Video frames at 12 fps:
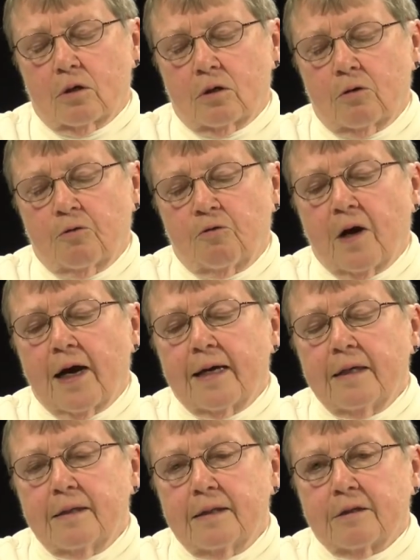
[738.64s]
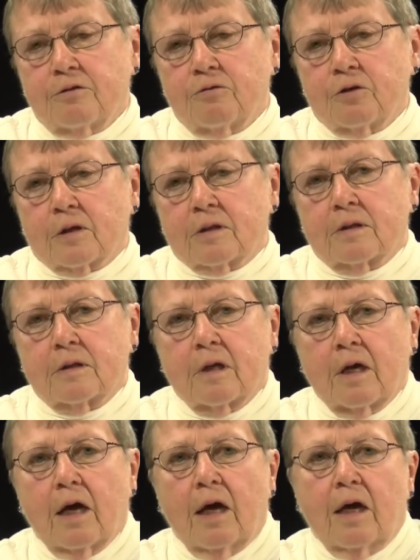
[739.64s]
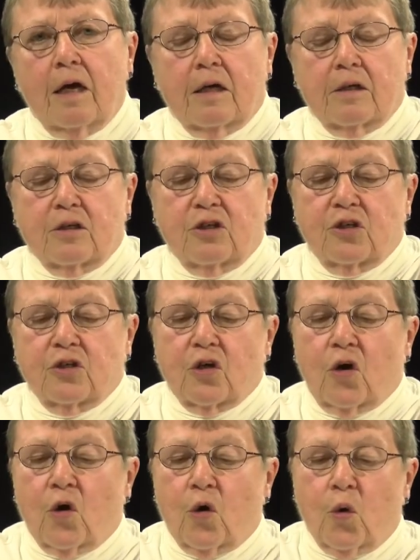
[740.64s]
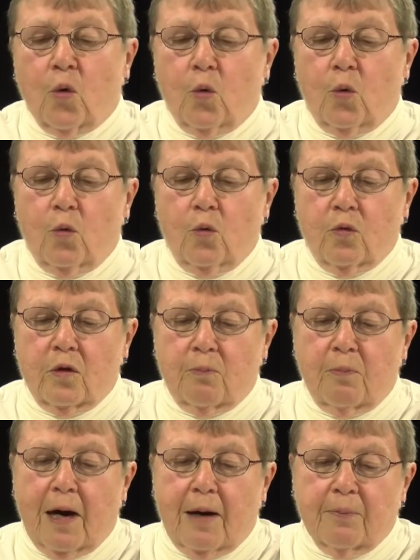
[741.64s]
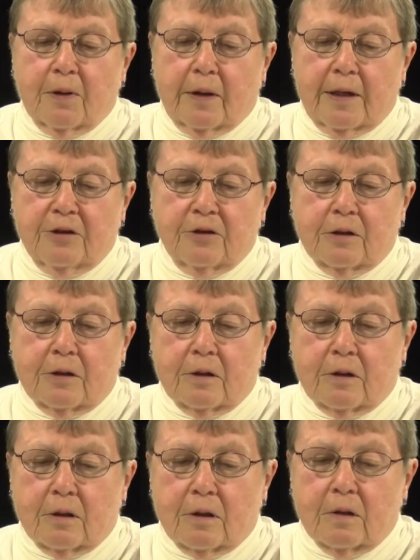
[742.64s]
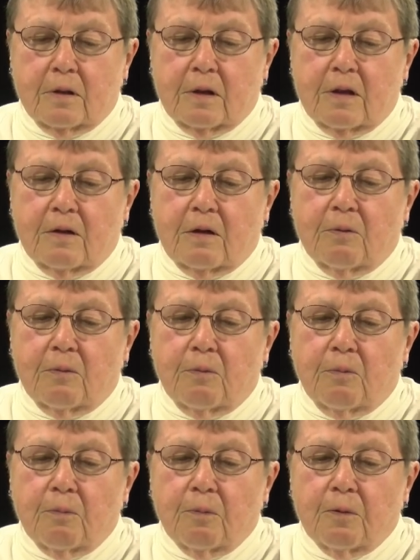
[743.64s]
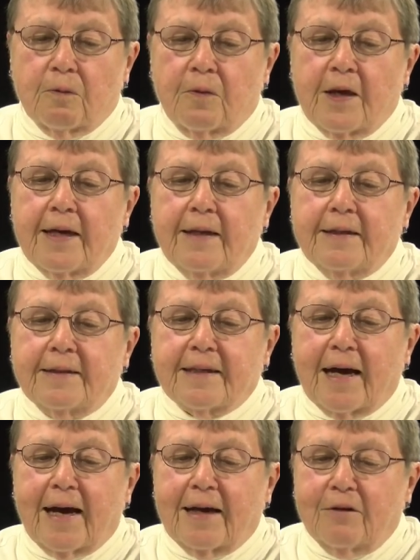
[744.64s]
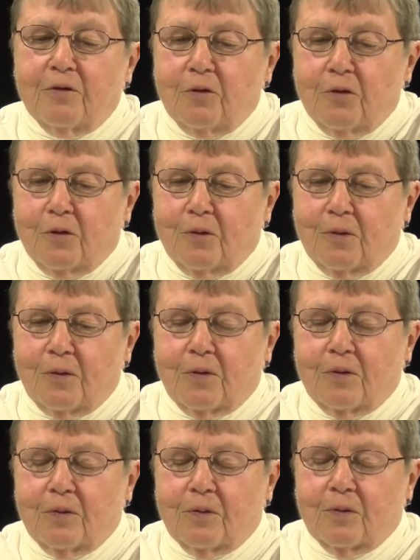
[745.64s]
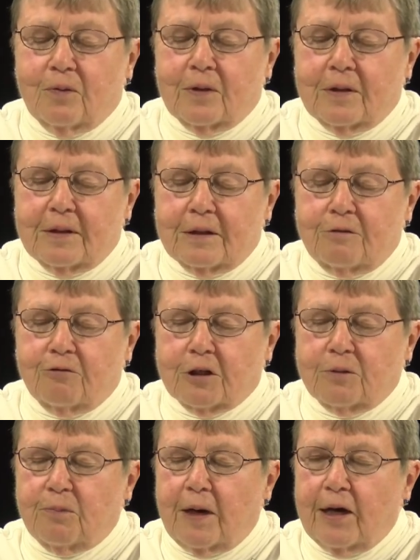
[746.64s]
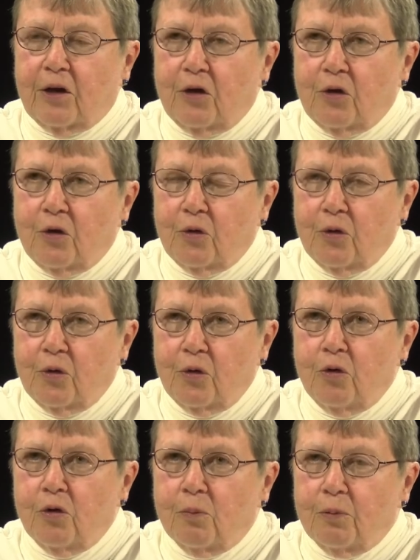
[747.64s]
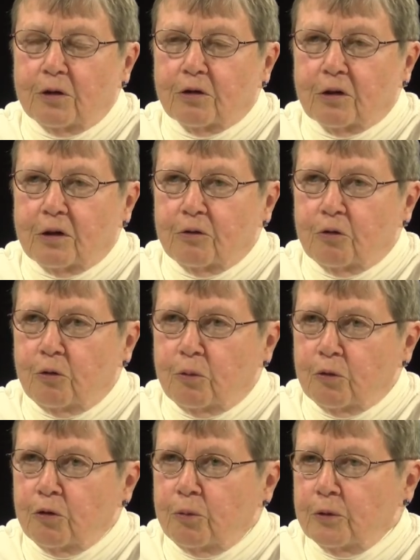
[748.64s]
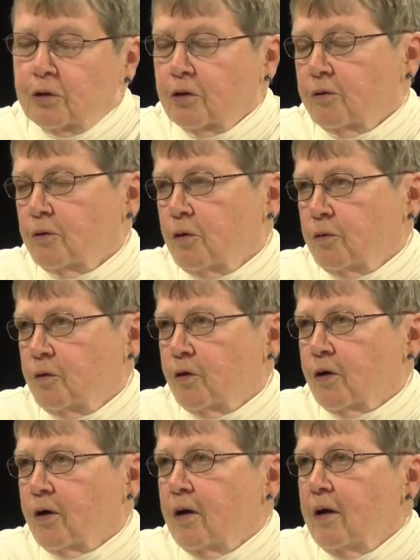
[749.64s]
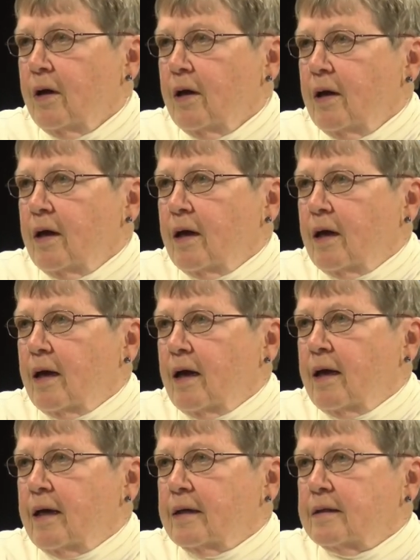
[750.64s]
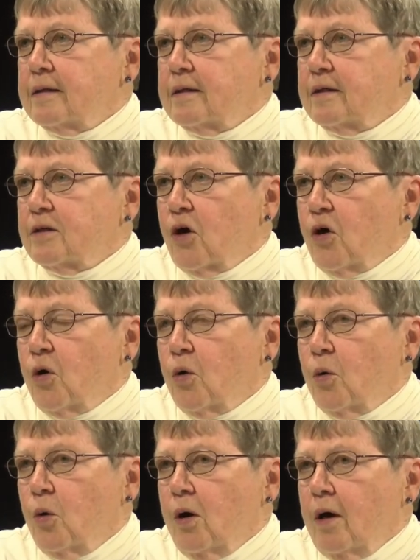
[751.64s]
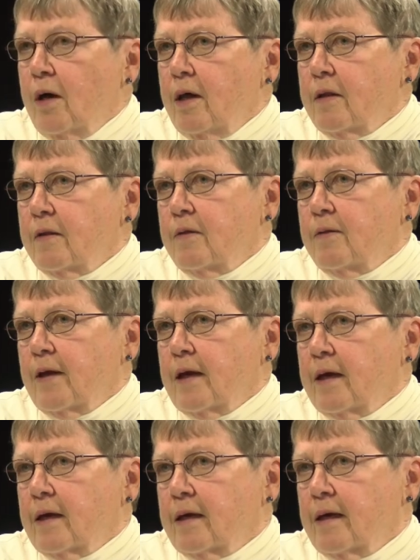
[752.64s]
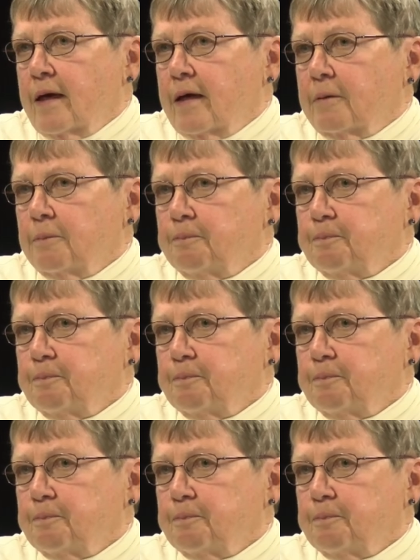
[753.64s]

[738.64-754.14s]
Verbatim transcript: define districts so the population, they decide the districts by who a particular group, group is going to vote for. And so they can